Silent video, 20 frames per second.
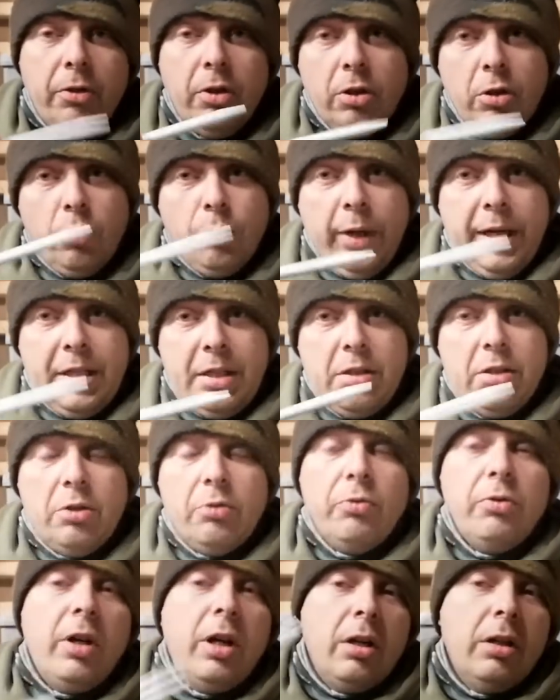not the weight of
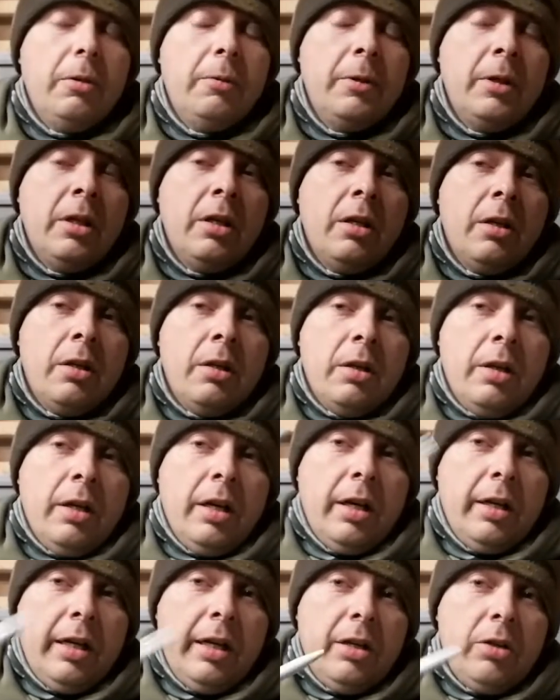the rod.
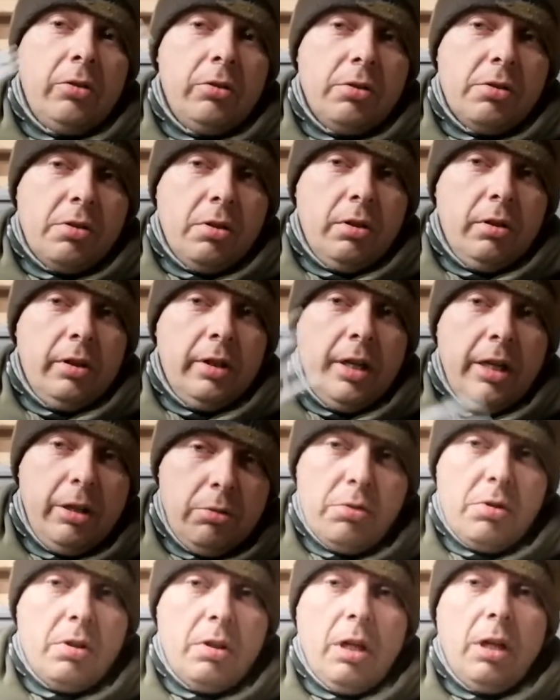And then all of a sudden
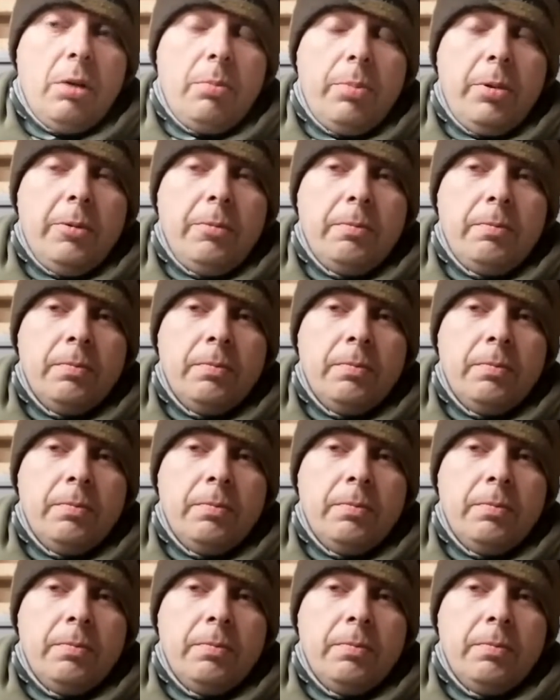it'll stop.